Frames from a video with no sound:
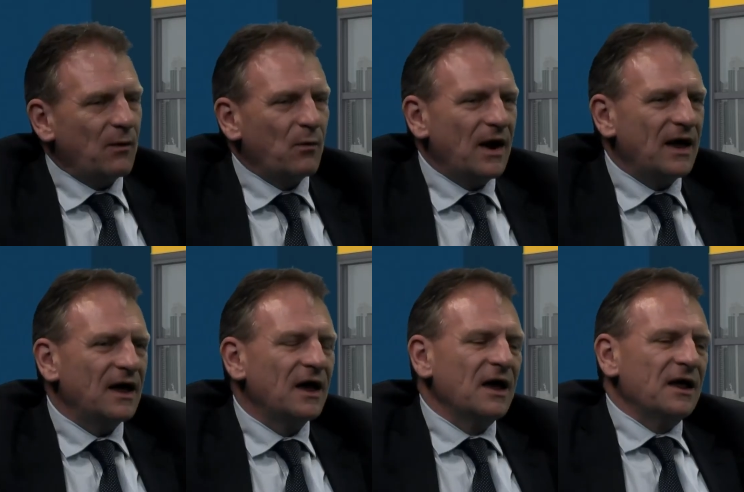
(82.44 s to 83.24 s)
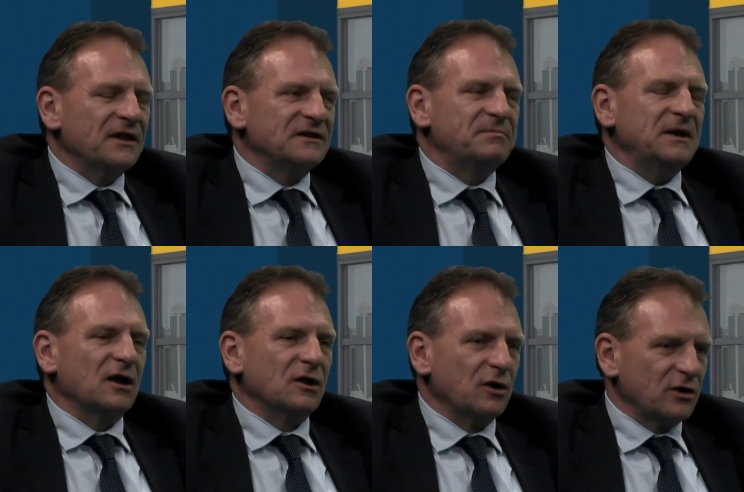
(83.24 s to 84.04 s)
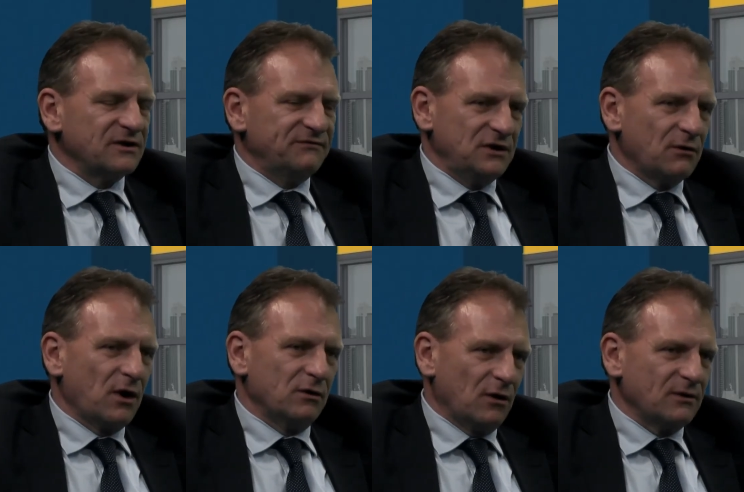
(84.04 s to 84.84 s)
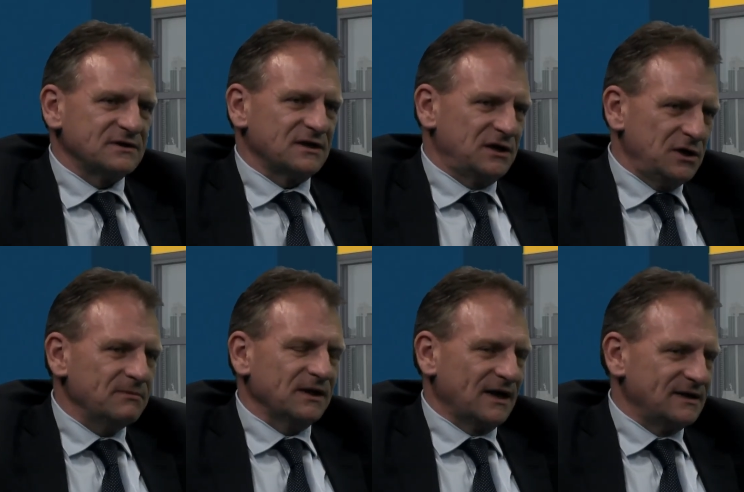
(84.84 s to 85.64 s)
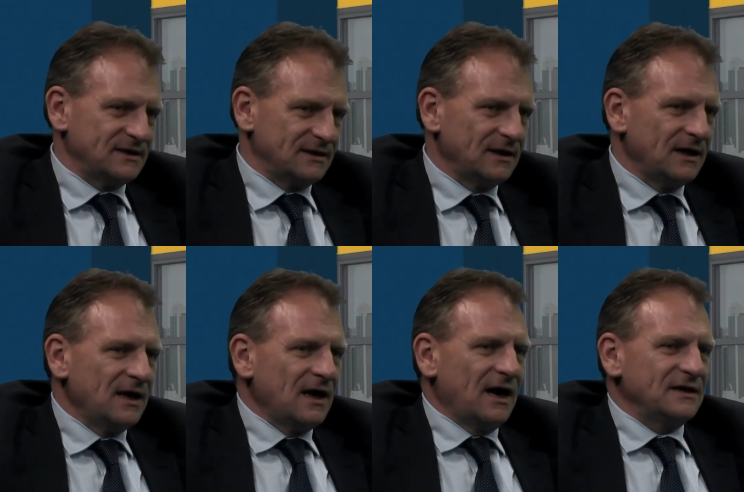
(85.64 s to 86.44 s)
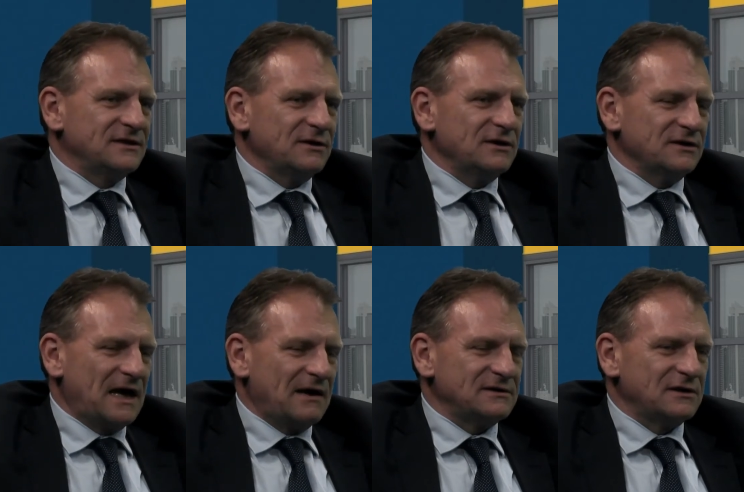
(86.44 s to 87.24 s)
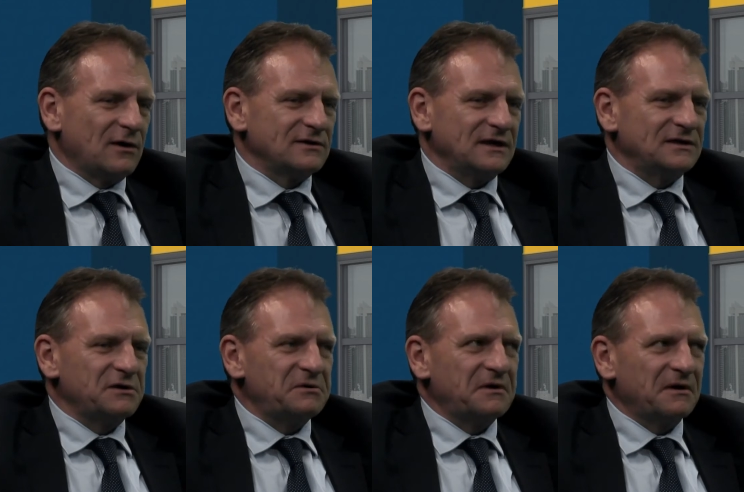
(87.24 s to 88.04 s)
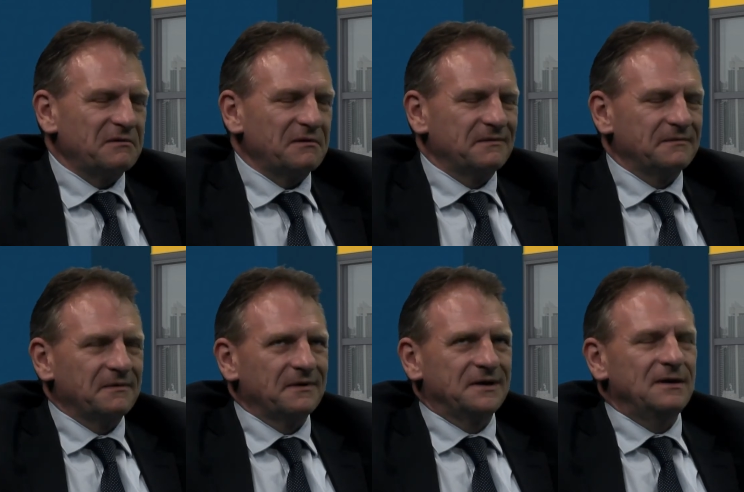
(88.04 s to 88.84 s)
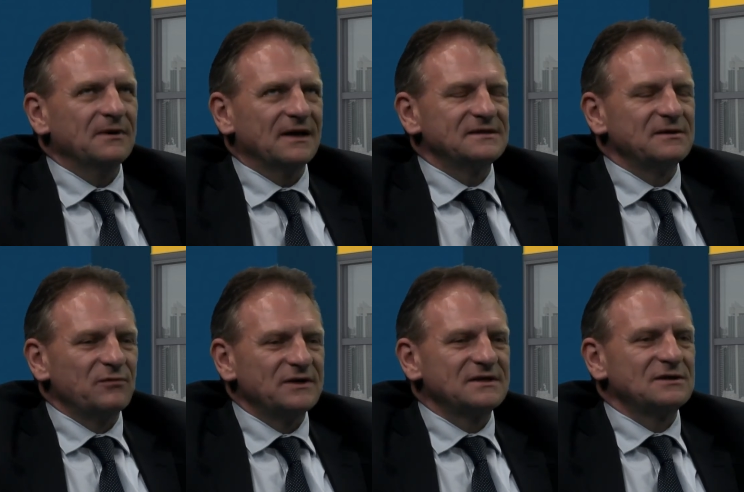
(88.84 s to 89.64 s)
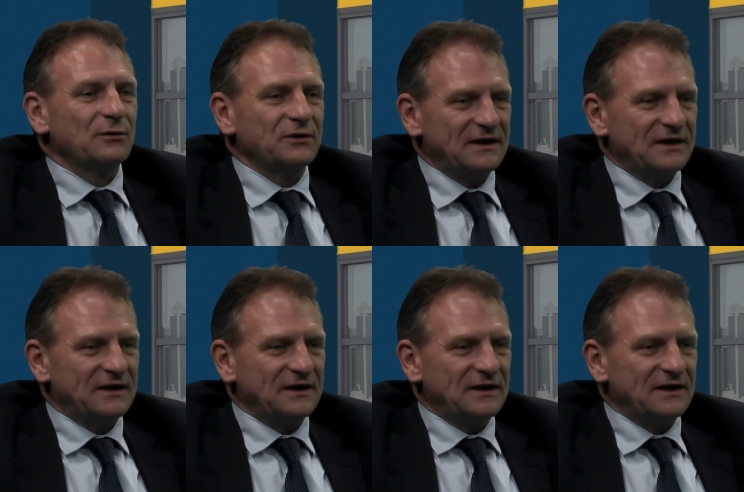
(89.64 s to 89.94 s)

where there's been a lot of euro longs accumulated. And so you're now starting to uh, accumulate some risks on the